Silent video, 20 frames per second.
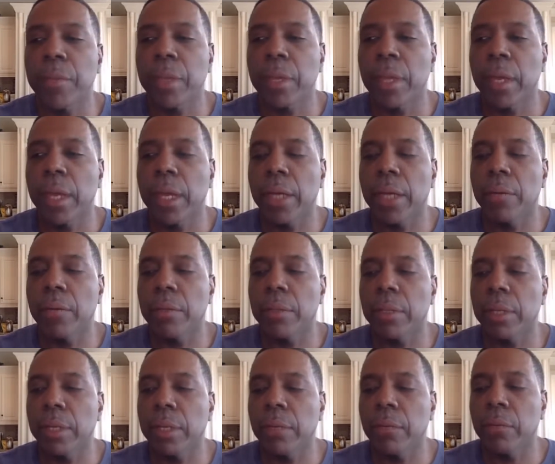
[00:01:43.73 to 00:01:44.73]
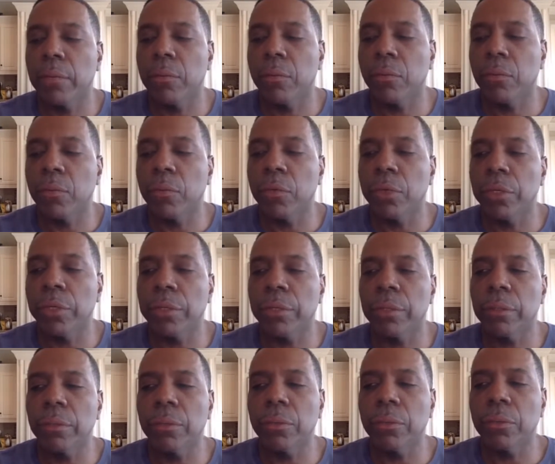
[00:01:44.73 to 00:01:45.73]
And
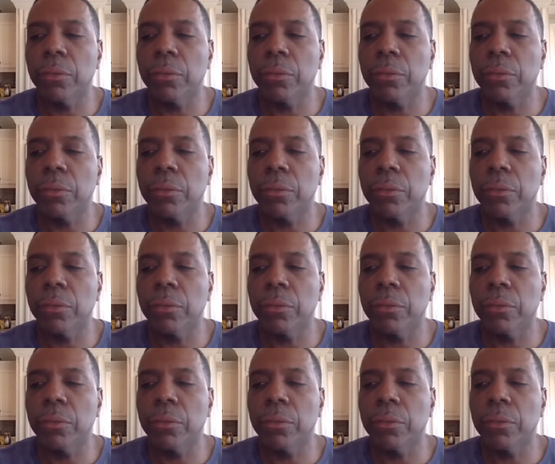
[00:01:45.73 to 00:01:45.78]
we're